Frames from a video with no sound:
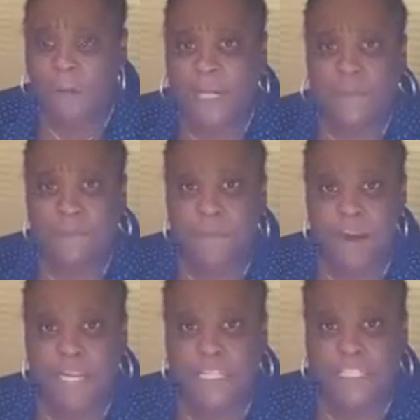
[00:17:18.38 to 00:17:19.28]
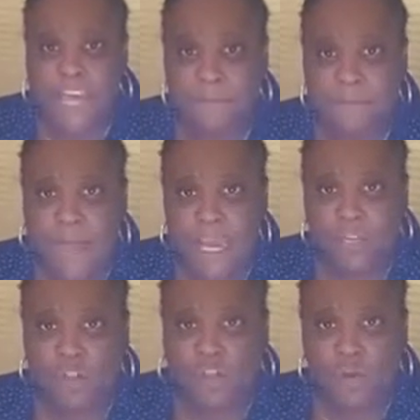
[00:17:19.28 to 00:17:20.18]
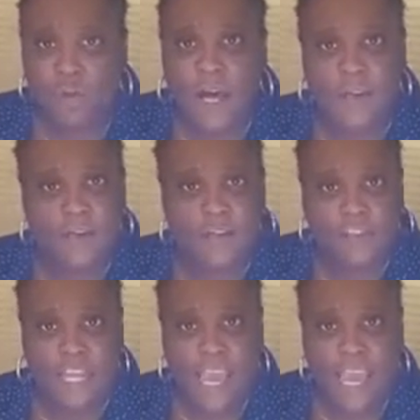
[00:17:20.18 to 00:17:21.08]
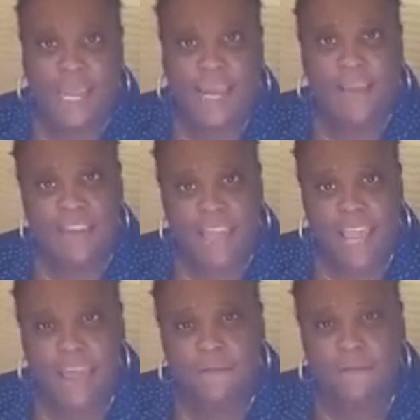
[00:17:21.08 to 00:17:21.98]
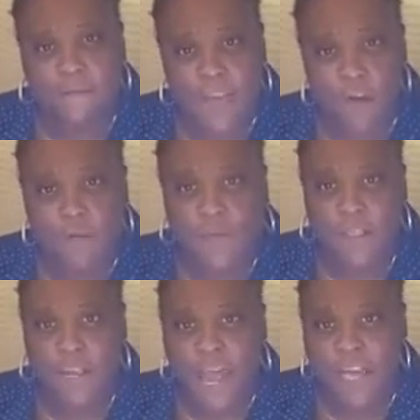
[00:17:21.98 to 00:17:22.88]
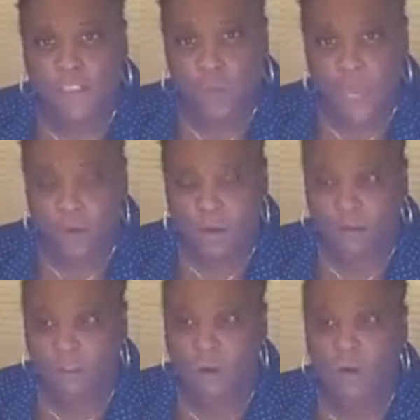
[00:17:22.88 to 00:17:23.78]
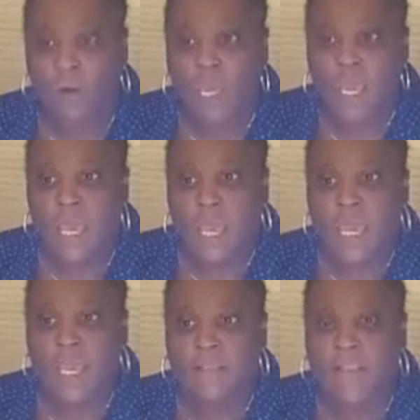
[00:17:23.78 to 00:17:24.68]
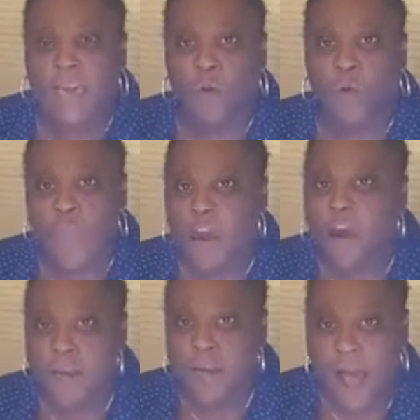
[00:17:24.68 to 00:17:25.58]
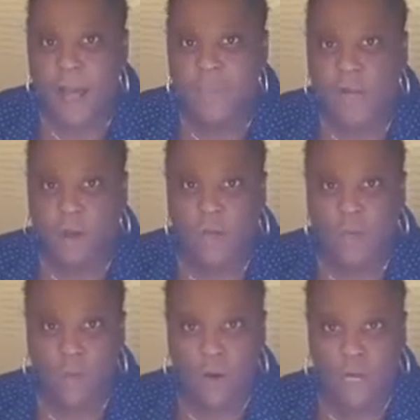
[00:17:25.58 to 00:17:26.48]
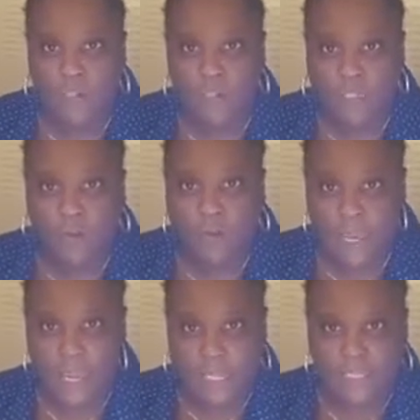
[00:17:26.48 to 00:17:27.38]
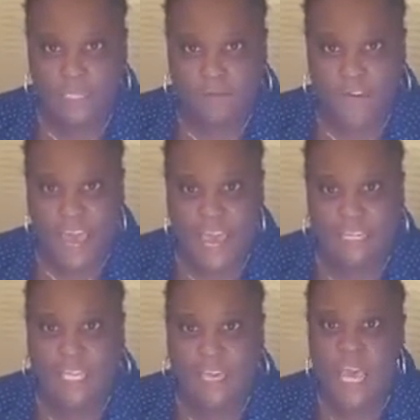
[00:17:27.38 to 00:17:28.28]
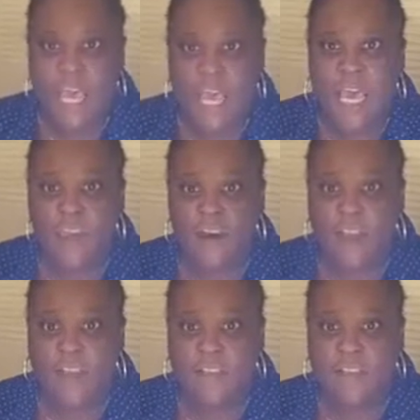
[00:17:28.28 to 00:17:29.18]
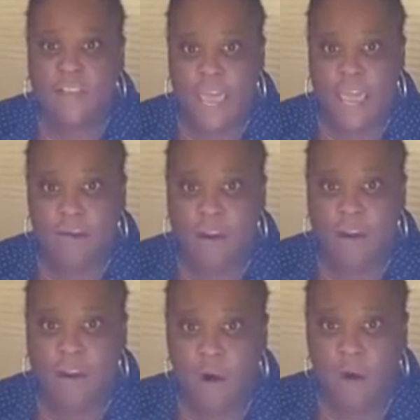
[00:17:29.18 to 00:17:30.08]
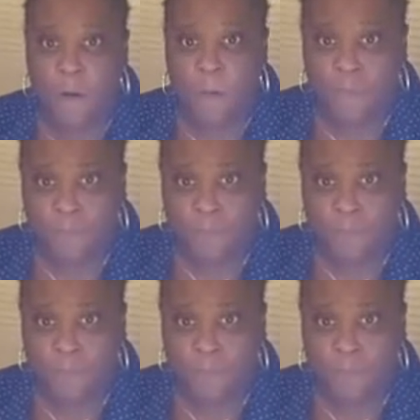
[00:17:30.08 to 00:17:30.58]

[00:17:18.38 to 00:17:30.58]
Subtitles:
my spirit has led me to understand and see and feel for the last week or so is that we are not the only ones that's going into this fast. Here in the Sebi-an Hall,